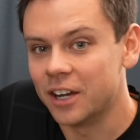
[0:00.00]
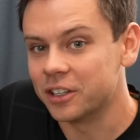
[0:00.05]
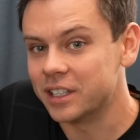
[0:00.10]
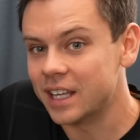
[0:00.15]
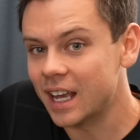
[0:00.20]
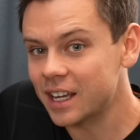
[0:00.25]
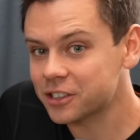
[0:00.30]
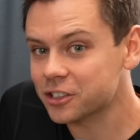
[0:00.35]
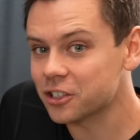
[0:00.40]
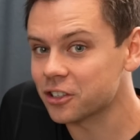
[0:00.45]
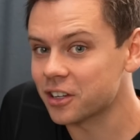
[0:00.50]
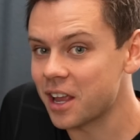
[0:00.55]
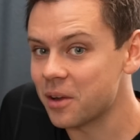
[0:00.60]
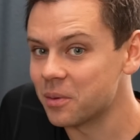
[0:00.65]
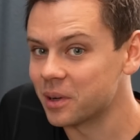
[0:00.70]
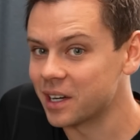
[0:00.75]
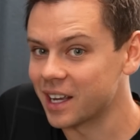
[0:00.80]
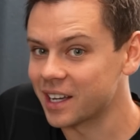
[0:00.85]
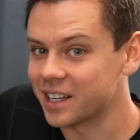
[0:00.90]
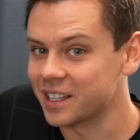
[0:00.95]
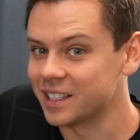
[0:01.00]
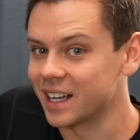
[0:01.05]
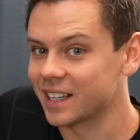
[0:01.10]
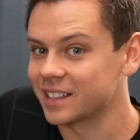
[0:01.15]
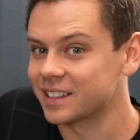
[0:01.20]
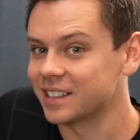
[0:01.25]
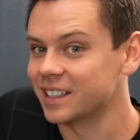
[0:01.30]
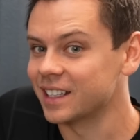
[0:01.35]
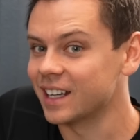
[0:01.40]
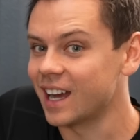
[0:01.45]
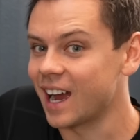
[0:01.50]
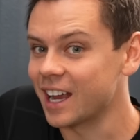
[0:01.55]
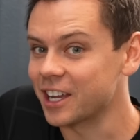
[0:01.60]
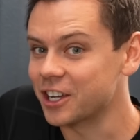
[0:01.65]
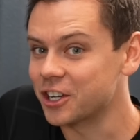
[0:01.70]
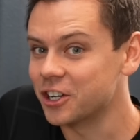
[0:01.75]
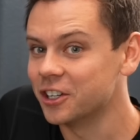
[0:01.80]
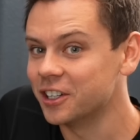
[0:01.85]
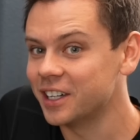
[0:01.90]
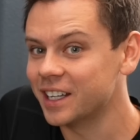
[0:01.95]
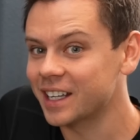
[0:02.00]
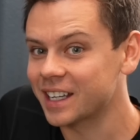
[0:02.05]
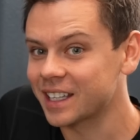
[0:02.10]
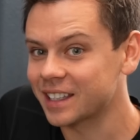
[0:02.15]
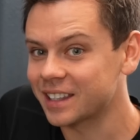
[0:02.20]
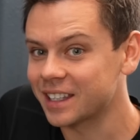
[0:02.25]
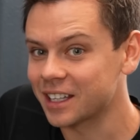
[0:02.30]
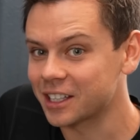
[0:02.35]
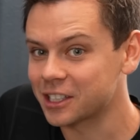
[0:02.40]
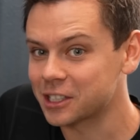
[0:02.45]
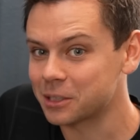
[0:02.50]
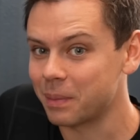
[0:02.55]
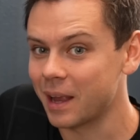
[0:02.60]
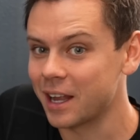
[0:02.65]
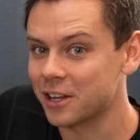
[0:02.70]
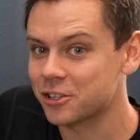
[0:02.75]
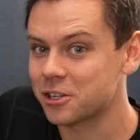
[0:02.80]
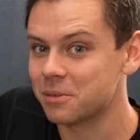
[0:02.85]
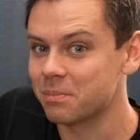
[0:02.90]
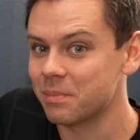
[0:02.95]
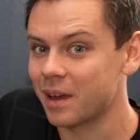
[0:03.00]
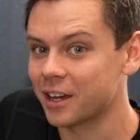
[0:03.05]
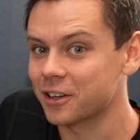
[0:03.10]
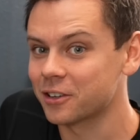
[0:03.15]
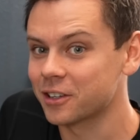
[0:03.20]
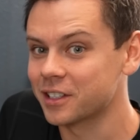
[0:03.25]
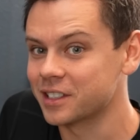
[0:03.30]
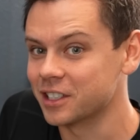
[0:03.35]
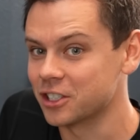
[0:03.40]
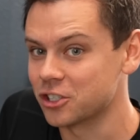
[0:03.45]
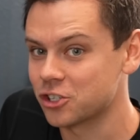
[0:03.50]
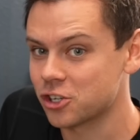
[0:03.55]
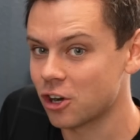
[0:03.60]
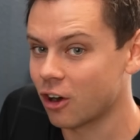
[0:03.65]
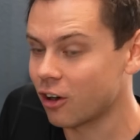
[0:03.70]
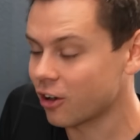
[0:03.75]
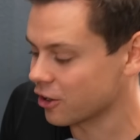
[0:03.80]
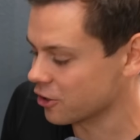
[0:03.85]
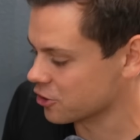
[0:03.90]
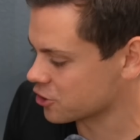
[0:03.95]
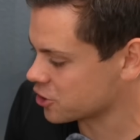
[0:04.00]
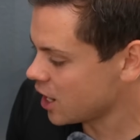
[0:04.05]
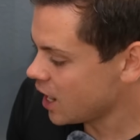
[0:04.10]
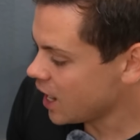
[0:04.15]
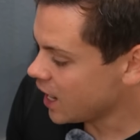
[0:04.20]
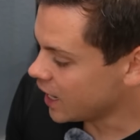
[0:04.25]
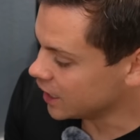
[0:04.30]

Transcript: Now, yesterday when I connected it, I couldn't get the expansion battery to charge.